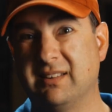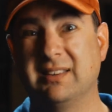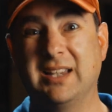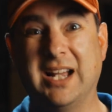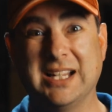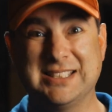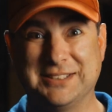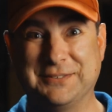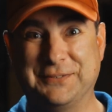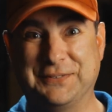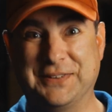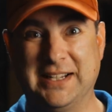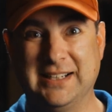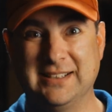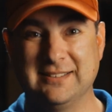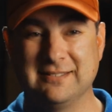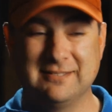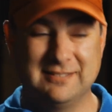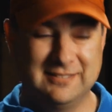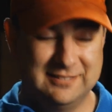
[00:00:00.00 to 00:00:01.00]
Lots of fun,
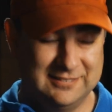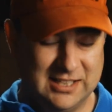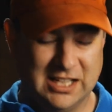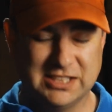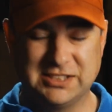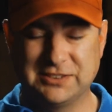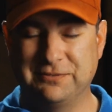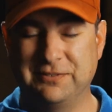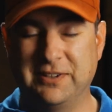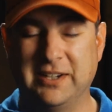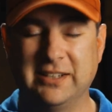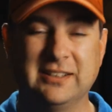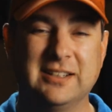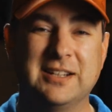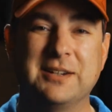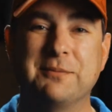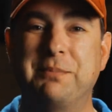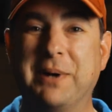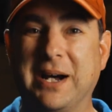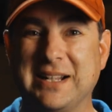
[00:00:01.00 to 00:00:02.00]
lots of fun.
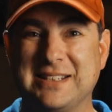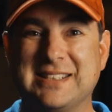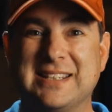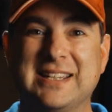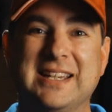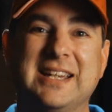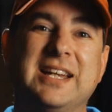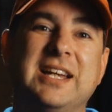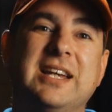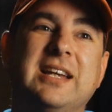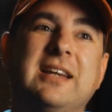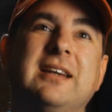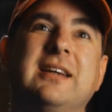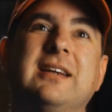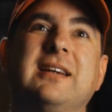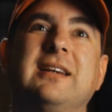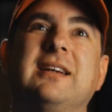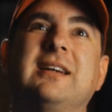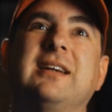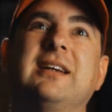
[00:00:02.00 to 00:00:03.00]
But
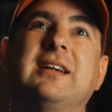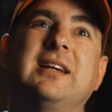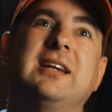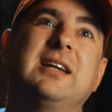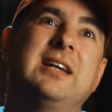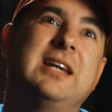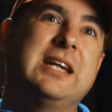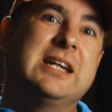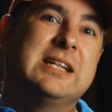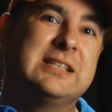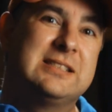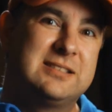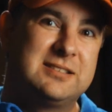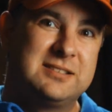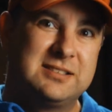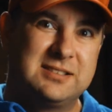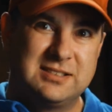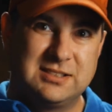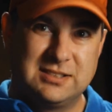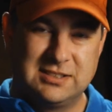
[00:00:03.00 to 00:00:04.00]

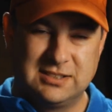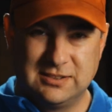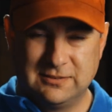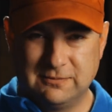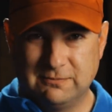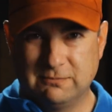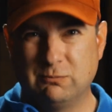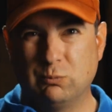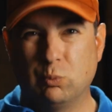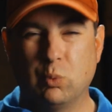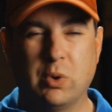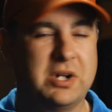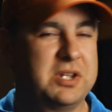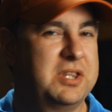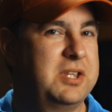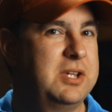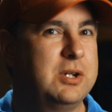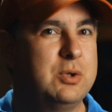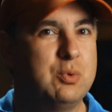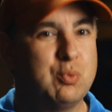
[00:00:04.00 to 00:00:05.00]
it's one
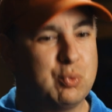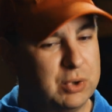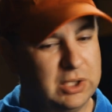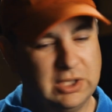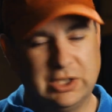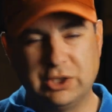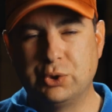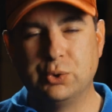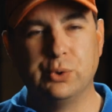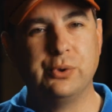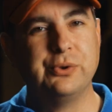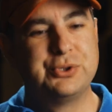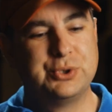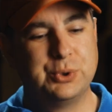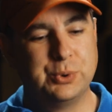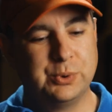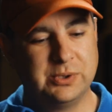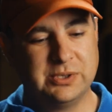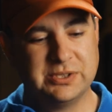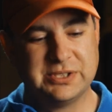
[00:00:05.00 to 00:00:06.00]
of the really cool
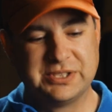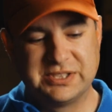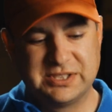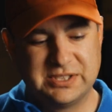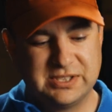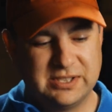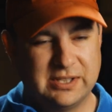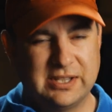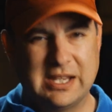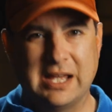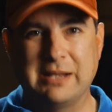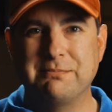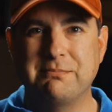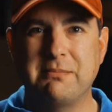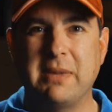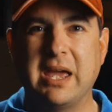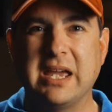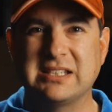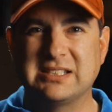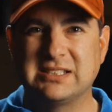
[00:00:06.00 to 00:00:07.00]
tools that
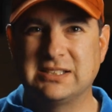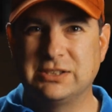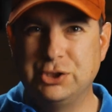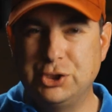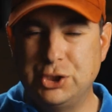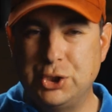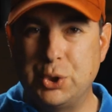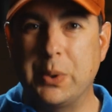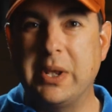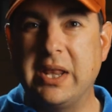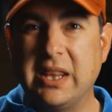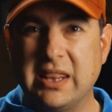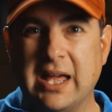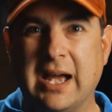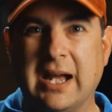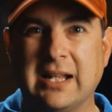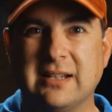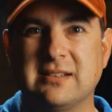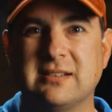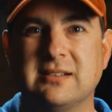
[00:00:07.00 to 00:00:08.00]
makes doing
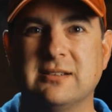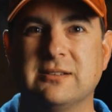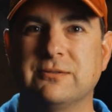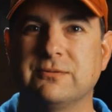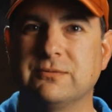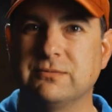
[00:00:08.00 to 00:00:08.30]
that